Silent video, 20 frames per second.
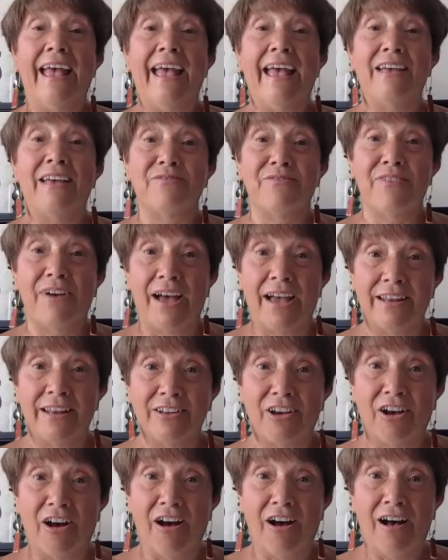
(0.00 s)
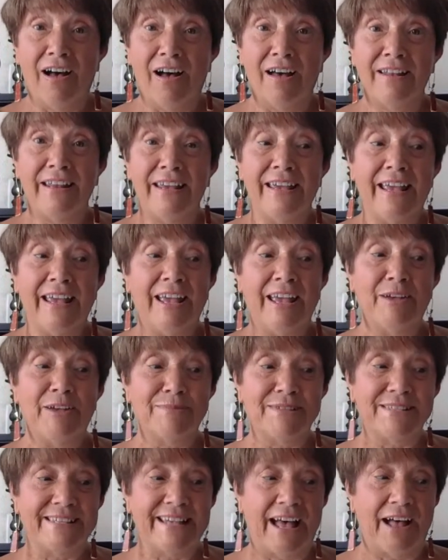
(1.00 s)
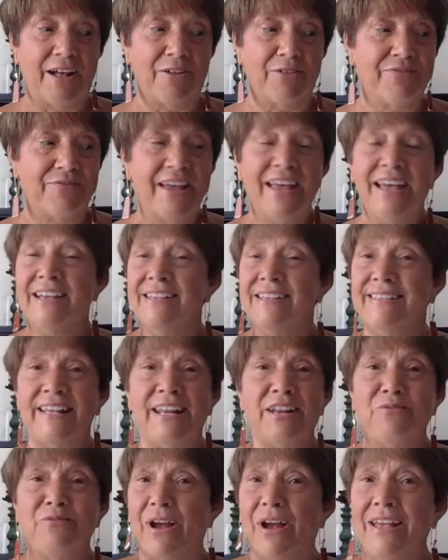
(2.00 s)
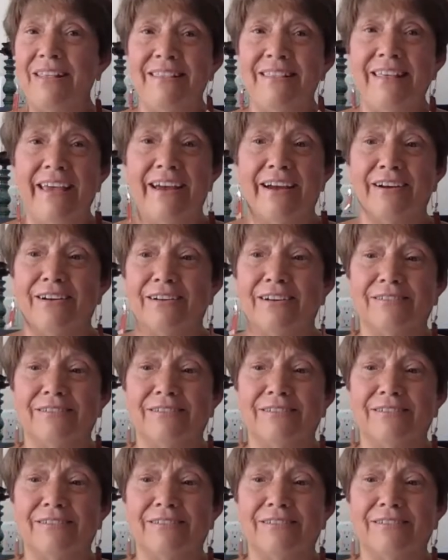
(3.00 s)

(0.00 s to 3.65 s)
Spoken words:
and find God Himself sitting right there